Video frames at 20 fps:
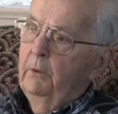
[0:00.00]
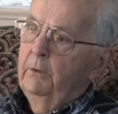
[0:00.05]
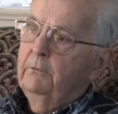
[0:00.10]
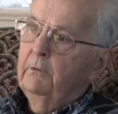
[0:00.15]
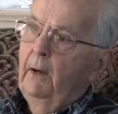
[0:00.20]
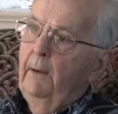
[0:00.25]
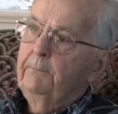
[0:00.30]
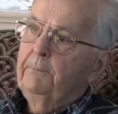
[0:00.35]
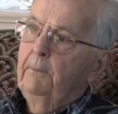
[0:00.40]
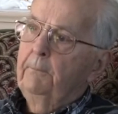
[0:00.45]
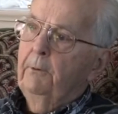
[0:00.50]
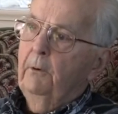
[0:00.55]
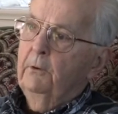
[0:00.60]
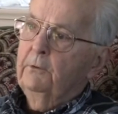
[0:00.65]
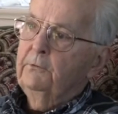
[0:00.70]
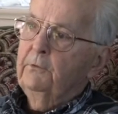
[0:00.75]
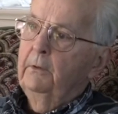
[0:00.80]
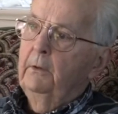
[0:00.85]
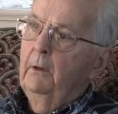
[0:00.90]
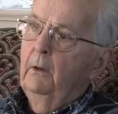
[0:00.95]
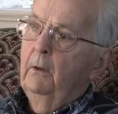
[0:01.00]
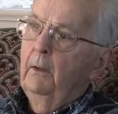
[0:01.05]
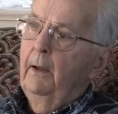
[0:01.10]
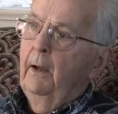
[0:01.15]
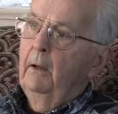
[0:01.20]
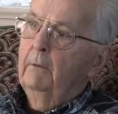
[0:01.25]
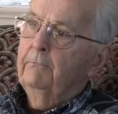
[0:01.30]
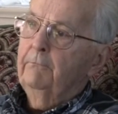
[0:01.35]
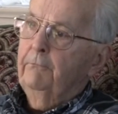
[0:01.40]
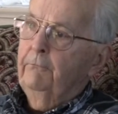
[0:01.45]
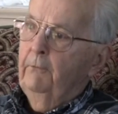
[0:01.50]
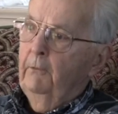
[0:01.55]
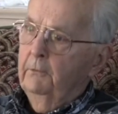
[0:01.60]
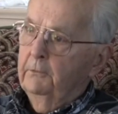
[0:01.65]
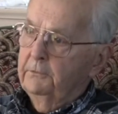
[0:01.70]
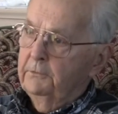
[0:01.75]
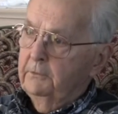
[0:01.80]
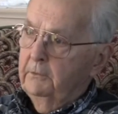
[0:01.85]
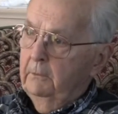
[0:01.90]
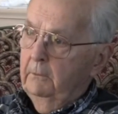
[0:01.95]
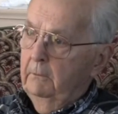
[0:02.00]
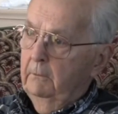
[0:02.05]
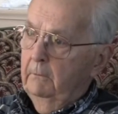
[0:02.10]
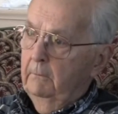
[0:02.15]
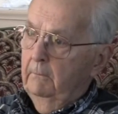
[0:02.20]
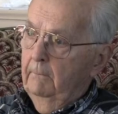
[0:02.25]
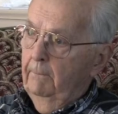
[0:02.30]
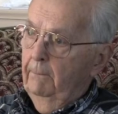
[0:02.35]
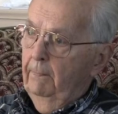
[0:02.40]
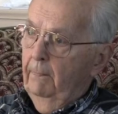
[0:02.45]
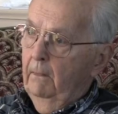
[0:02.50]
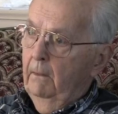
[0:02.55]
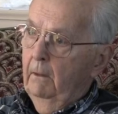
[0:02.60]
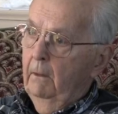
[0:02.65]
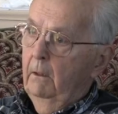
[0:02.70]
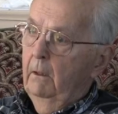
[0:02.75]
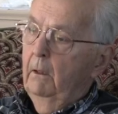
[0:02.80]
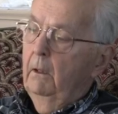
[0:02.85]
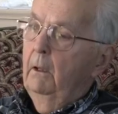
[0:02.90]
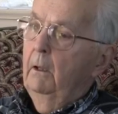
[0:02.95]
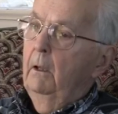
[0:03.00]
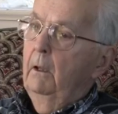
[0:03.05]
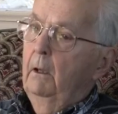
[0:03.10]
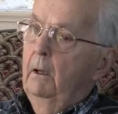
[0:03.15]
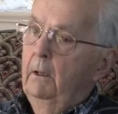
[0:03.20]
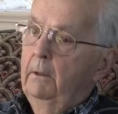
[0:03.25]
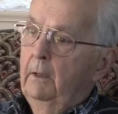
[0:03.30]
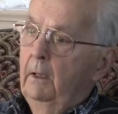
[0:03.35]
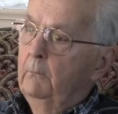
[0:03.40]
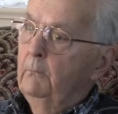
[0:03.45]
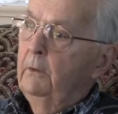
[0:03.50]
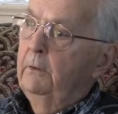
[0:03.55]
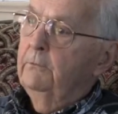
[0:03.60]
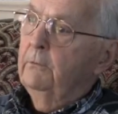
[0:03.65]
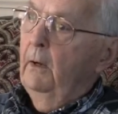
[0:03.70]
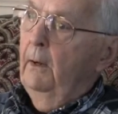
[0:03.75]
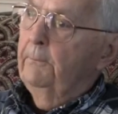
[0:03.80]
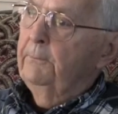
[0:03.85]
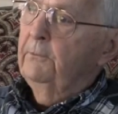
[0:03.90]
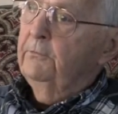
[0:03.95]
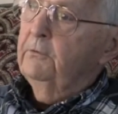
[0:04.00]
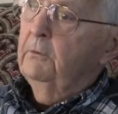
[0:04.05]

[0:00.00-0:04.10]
we dropped the personnel out first, and then we dropped the